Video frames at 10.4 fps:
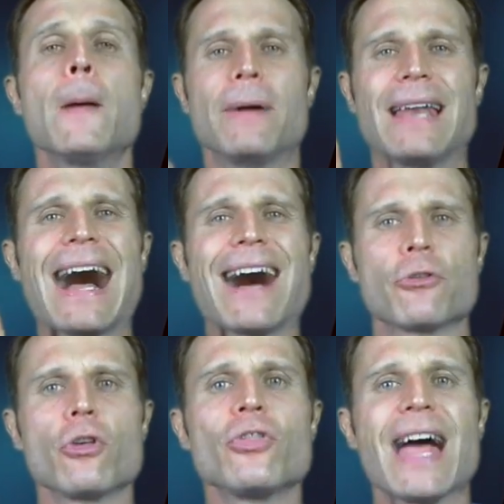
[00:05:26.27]
But
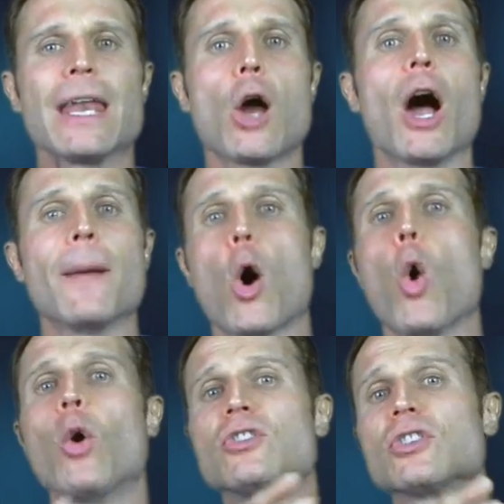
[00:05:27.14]
other than that, I'm
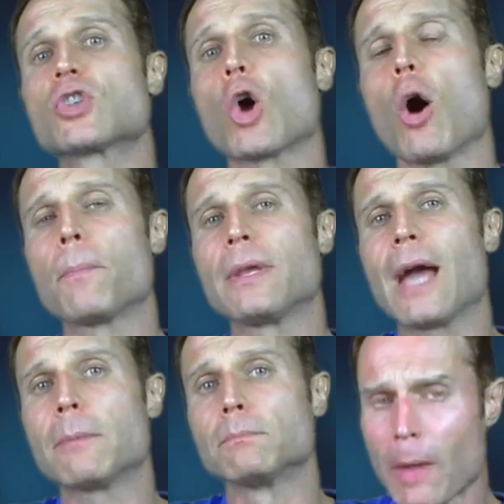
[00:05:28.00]
always just topping
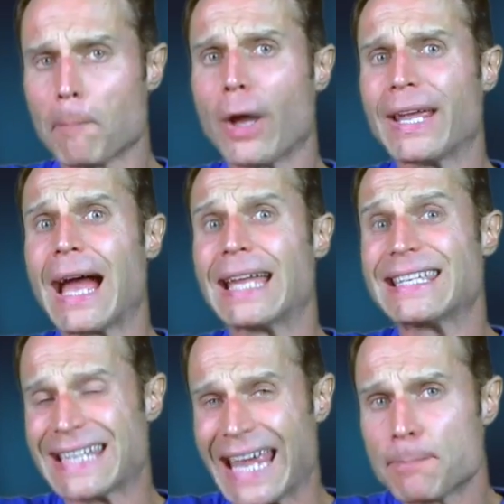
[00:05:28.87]
up my
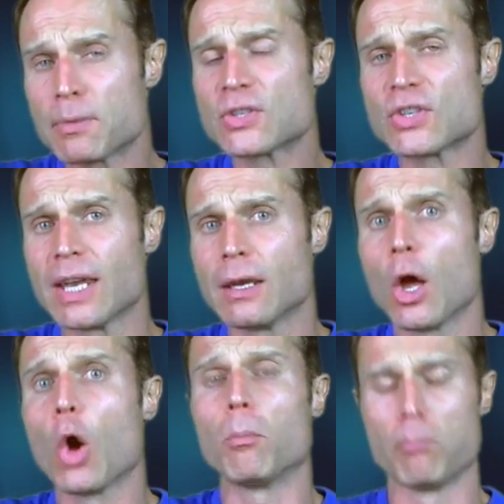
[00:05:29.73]

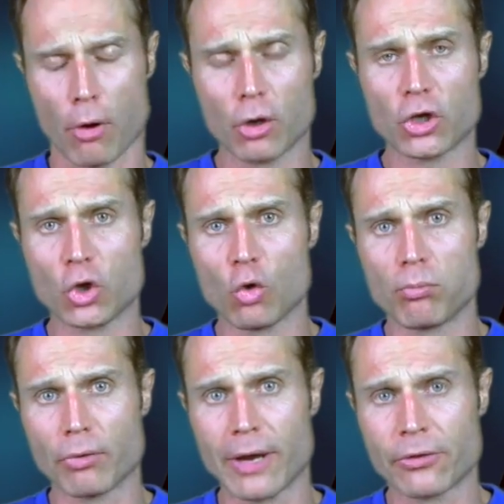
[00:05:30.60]
10% bronchial
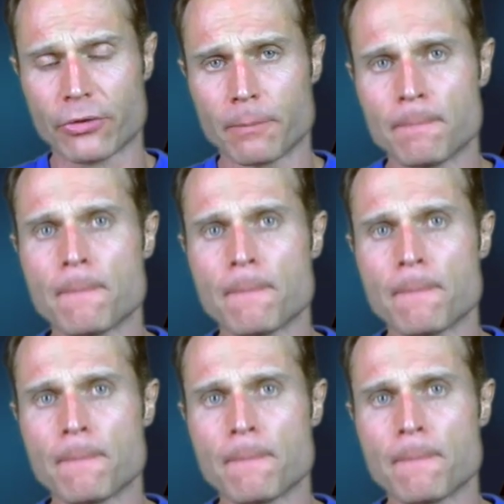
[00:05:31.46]
breath.